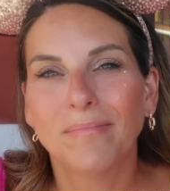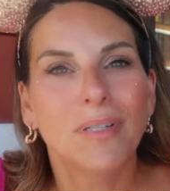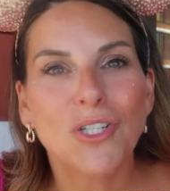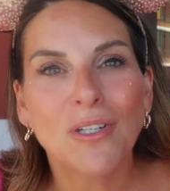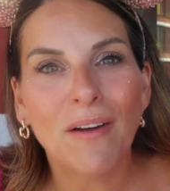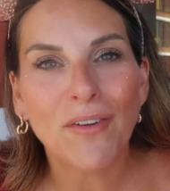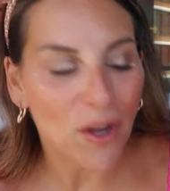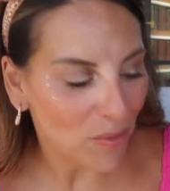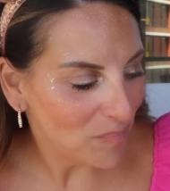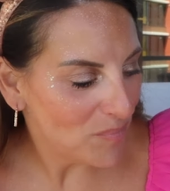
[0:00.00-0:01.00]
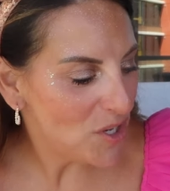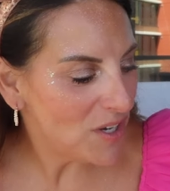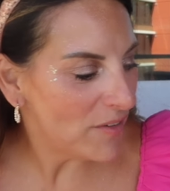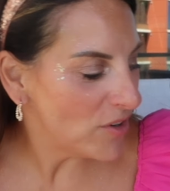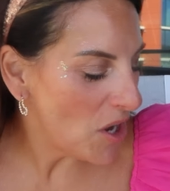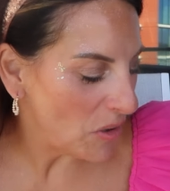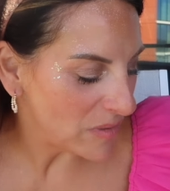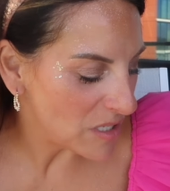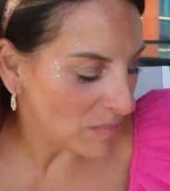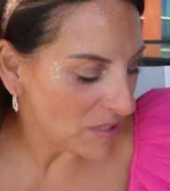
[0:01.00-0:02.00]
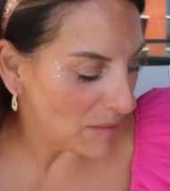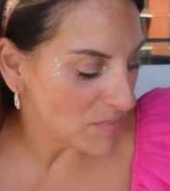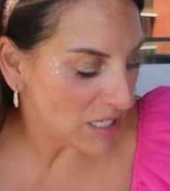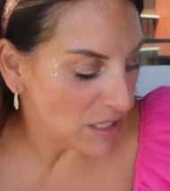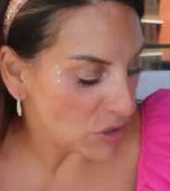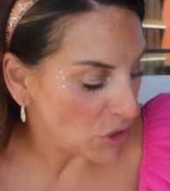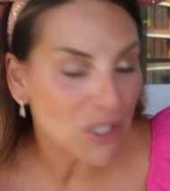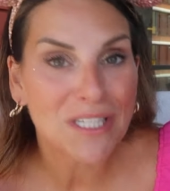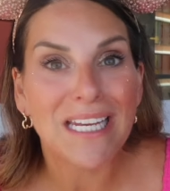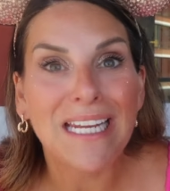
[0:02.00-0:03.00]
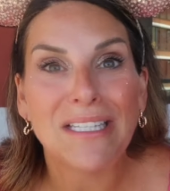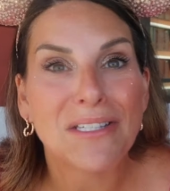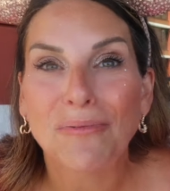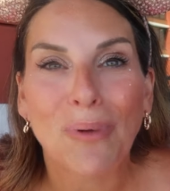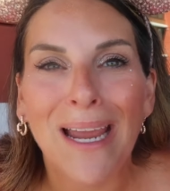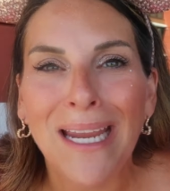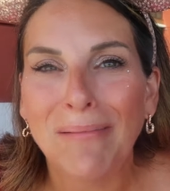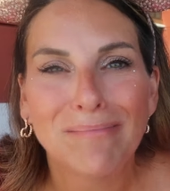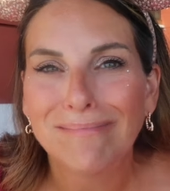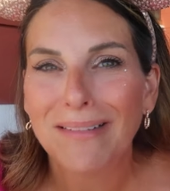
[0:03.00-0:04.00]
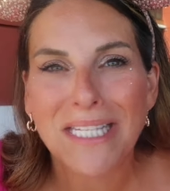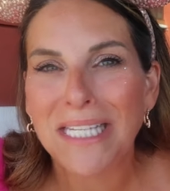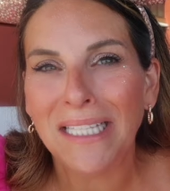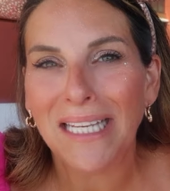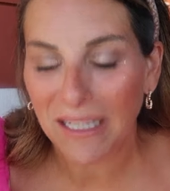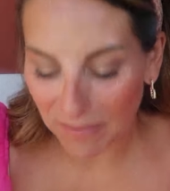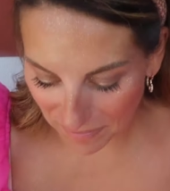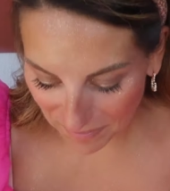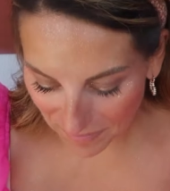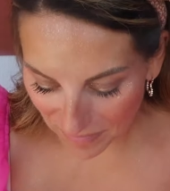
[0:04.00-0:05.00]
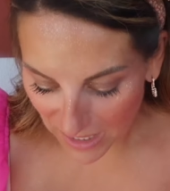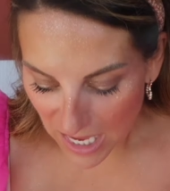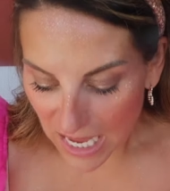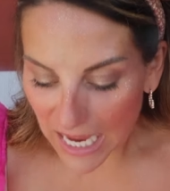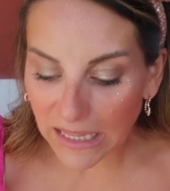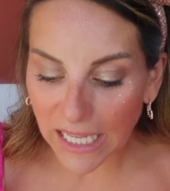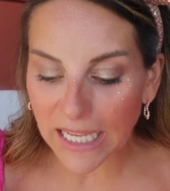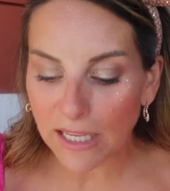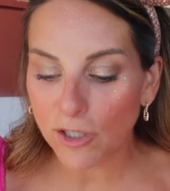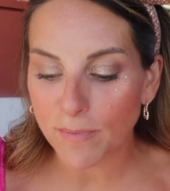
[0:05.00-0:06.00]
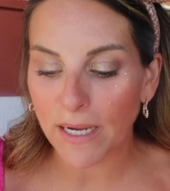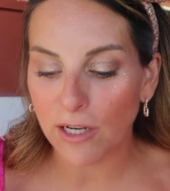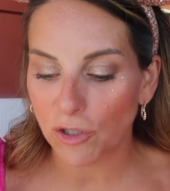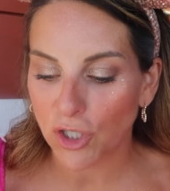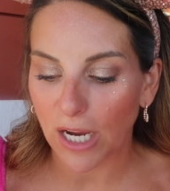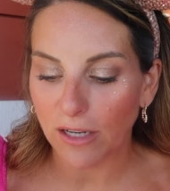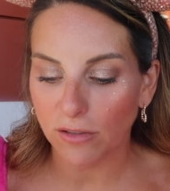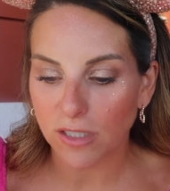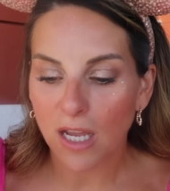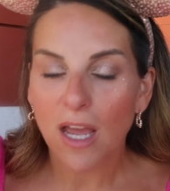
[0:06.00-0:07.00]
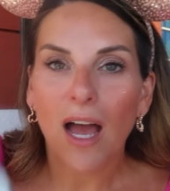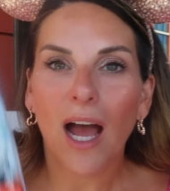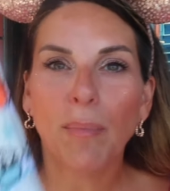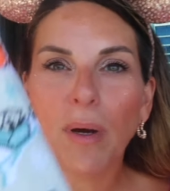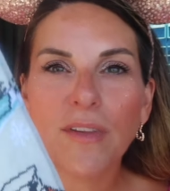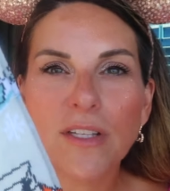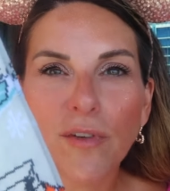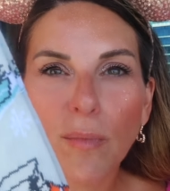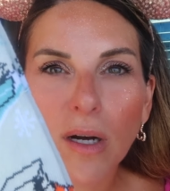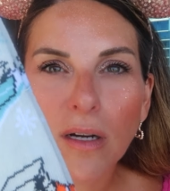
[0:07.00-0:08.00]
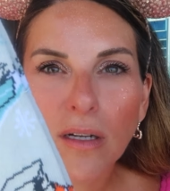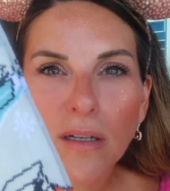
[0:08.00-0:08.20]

But you never know. You never know. Sometimes things are just needs, right? Silly. It like heals my inner child. I bought these for Mark.